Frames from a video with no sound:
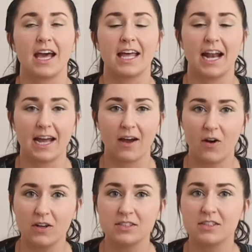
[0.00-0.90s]
and I
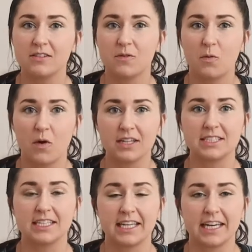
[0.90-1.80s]
also
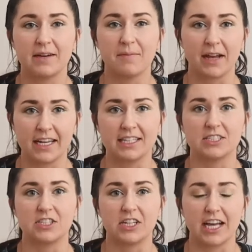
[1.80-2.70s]
want to get my
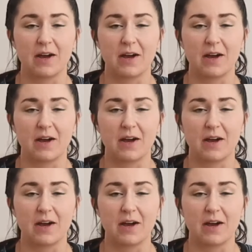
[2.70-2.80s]
hands dirty.